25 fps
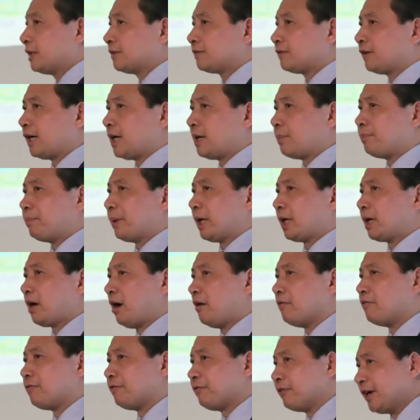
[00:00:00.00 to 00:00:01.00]
is very big
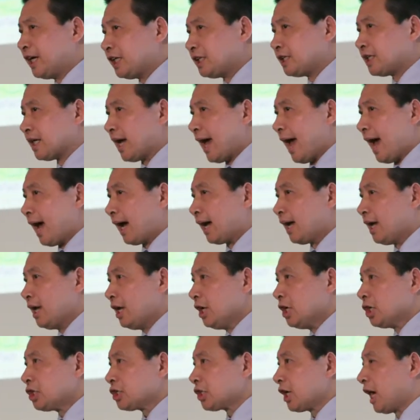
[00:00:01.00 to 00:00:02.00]
on fintech.
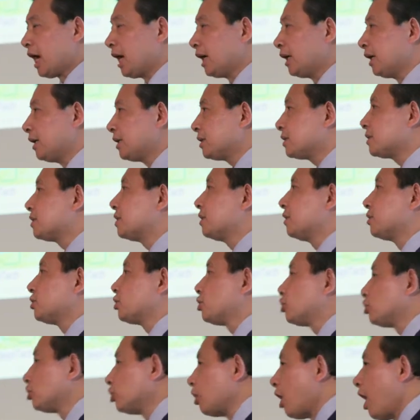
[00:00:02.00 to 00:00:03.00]
Chinese
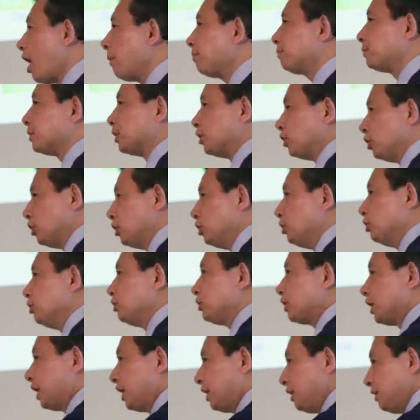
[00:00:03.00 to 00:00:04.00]
stopped
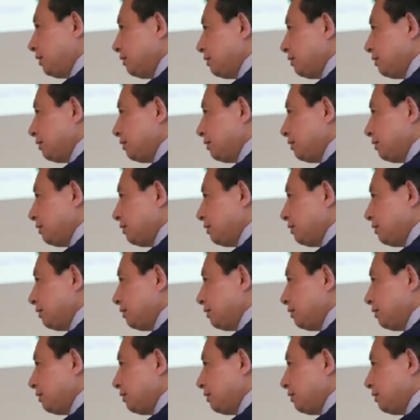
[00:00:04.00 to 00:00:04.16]
using